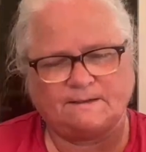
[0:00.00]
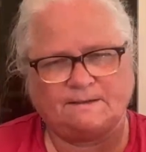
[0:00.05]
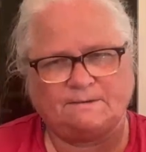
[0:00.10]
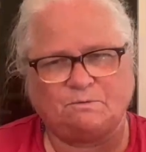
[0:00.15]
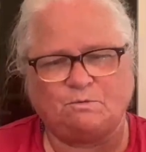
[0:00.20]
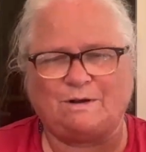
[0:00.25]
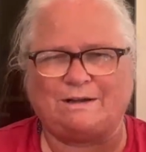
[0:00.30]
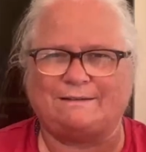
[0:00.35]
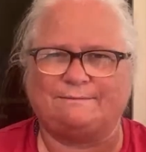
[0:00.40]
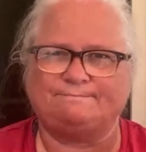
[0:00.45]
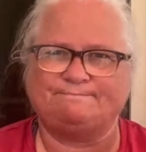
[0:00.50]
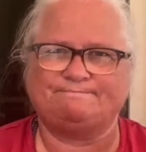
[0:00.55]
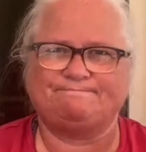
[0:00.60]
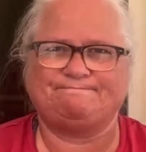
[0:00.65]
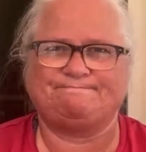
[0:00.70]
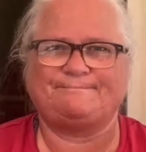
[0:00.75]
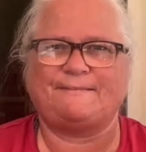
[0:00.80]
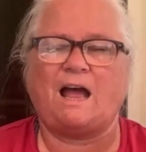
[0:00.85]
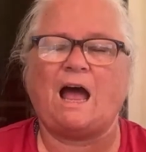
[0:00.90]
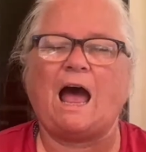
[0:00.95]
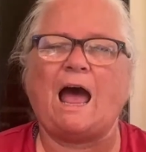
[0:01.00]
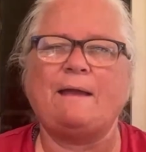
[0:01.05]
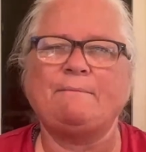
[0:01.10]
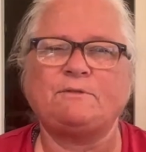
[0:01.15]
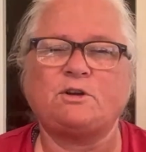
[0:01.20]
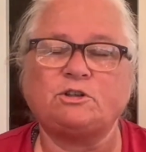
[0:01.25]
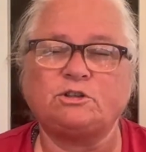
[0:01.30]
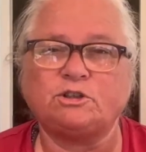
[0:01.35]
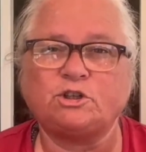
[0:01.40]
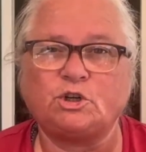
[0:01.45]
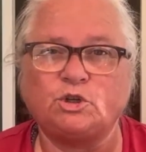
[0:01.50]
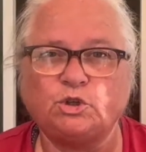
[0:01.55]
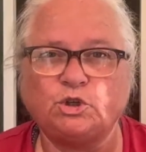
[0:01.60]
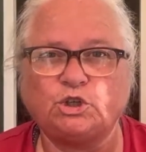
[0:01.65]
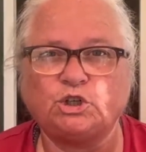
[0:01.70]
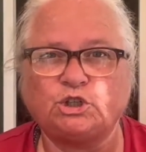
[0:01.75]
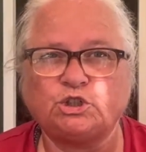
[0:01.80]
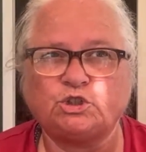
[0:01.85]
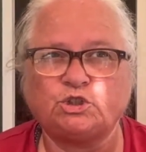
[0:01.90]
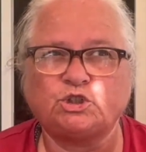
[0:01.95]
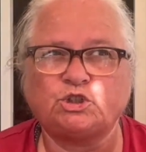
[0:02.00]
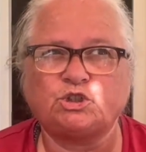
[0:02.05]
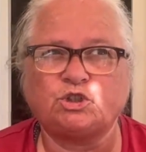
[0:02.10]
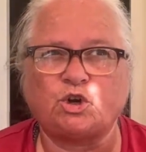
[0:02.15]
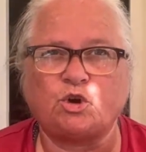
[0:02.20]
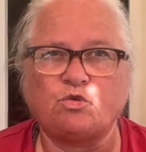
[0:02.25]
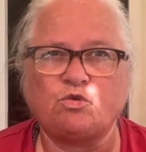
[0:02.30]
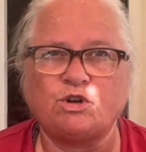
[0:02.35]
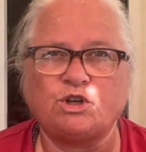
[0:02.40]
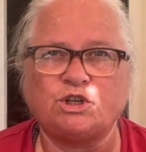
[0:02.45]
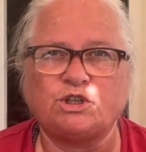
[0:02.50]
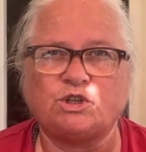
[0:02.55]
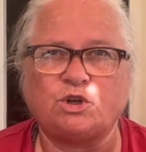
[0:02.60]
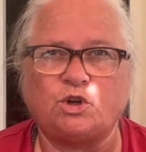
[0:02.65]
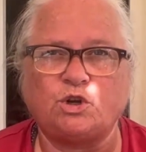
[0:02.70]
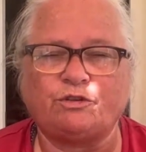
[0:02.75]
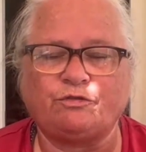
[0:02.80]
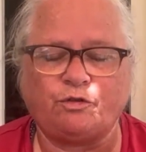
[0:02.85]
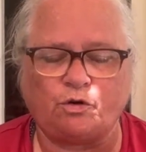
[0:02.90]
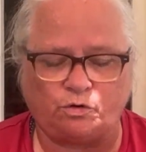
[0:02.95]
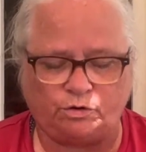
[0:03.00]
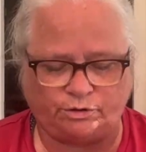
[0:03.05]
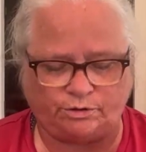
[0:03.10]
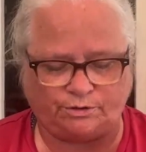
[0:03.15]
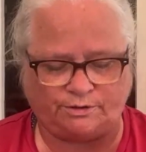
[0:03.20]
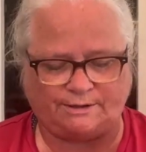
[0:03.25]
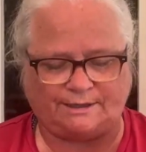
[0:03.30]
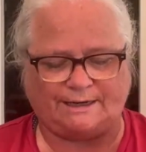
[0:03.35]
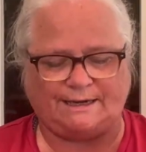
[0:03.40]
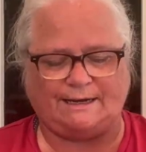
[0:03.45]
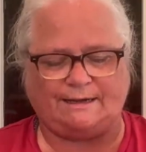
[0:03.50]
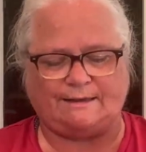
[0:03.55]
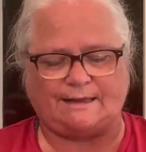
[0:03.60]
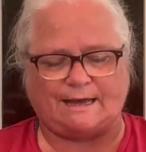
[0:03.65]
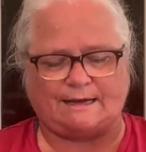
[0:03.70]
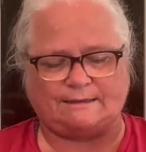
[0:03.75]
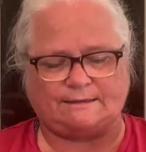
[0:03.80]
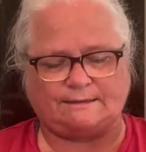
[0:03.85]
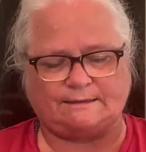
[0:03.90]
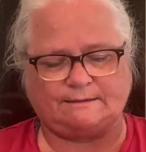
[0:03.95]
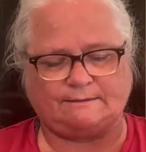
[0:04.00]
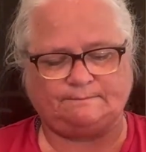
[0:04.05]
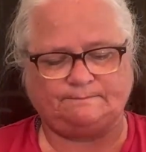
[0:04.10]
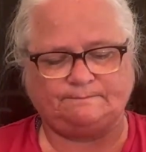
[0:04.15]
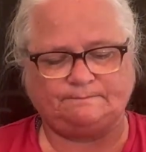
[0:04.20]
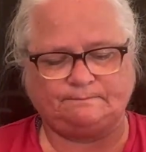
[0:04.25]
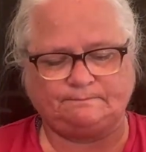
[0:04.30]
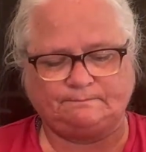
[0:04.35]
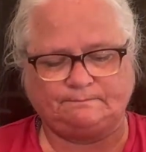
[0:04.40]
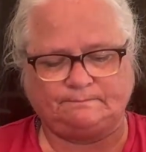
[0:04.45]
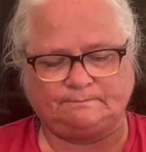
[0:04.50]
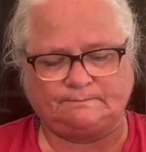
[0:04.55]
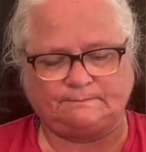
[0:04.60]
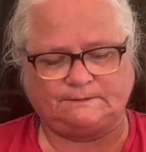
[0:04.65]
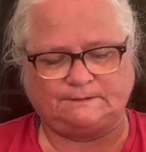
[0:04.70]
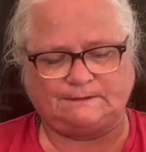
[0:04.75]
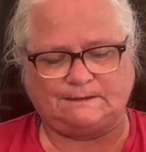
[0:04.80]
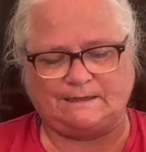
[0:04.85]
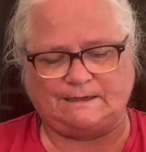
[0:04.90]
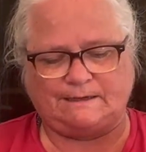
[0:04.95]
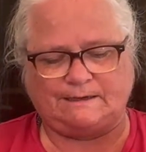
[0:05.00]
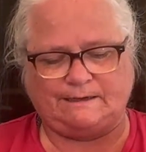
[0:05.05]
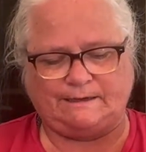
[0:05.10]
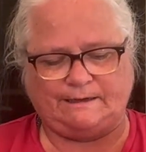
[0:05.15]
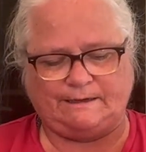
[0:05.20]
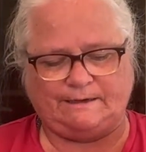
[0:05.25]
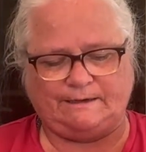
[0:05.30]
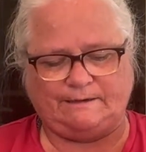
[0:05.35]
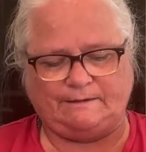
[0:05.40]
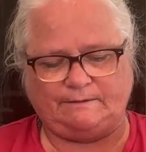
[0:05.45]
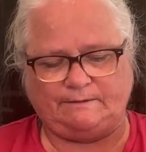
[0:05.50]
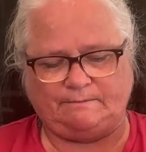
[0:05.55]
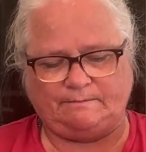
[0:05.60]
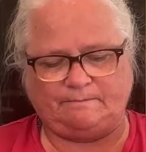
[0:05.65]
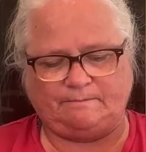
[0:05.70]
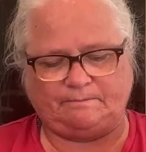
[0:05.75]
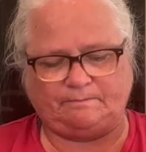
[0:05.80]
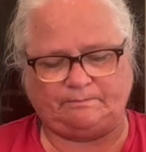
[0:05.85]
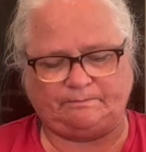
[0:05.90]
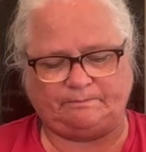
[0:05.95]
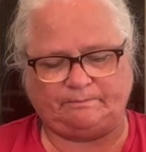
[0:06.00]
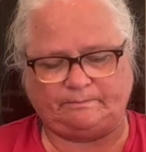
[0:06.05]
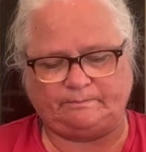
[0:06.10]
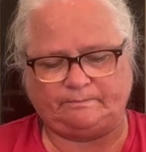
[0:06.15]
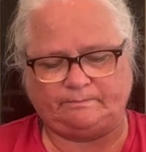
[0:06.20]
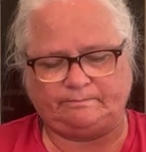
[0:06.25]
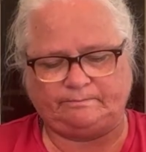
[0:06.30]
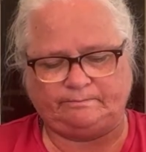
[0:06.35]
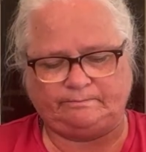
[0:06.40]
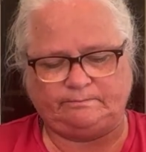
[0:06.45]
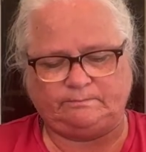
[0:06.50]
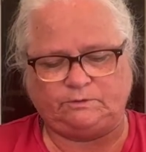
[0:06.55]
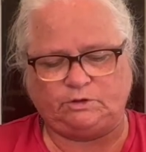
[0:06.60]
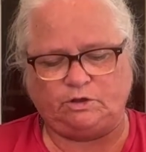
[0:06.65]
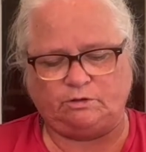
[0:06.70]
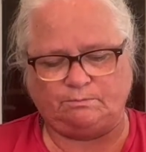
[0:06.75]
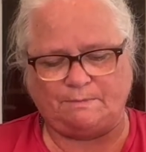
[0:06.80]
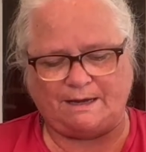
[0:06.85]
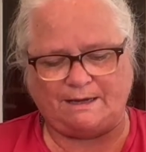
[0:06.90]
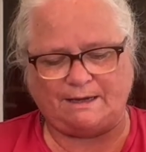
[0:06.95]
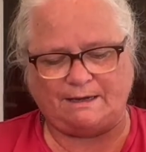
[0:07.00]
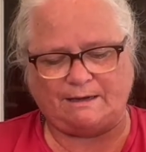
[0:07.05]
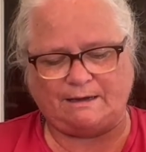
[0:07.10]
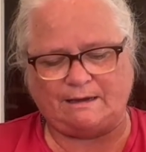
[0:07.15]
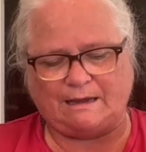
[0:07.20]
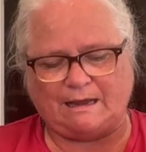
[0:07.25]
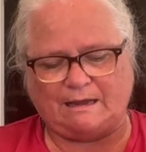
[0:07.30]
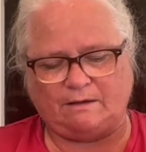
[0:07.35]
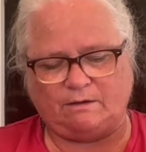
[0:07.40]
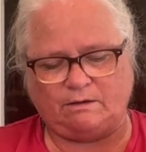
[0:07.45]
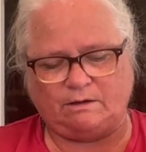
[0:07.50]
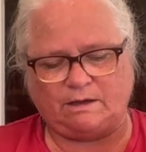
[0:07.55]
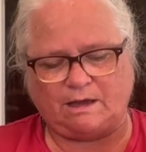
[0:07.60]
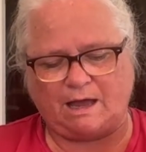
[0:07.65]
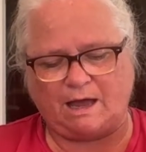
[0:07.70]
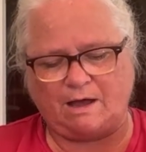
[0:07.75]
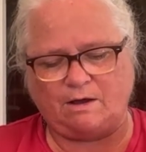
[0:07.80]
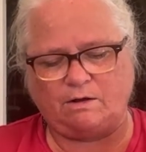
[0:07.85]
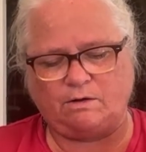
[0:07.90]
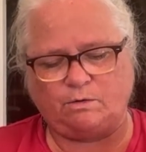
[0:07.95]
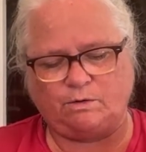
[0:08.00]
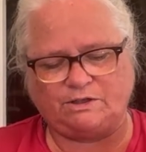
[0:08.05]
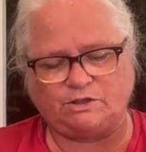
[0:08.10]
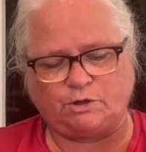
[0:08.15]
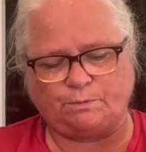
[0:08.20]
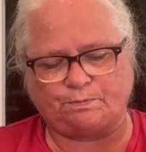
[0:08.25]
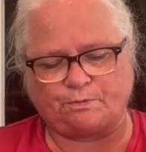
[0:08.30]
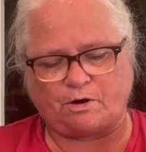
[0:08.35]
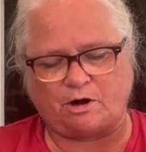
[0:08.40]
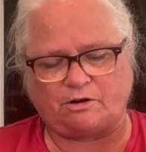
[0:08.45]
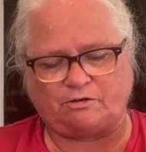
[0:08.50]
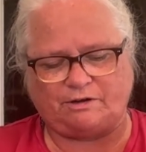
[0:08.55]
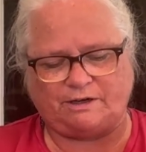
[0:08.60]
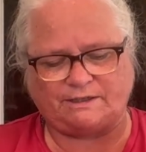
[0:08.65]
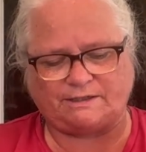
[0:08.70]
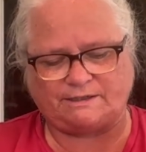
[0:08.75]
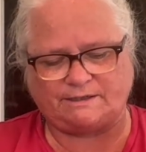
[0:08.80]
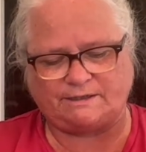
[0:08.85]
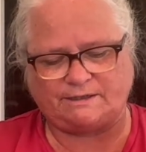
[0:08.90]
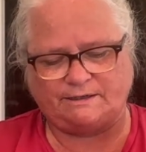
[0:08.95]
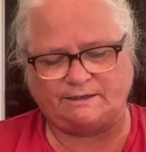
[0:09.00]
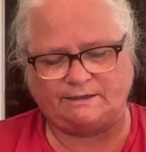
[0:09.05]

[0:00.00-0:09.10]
Well, I'm going to look forward to seeing that. You're making. How is your progress?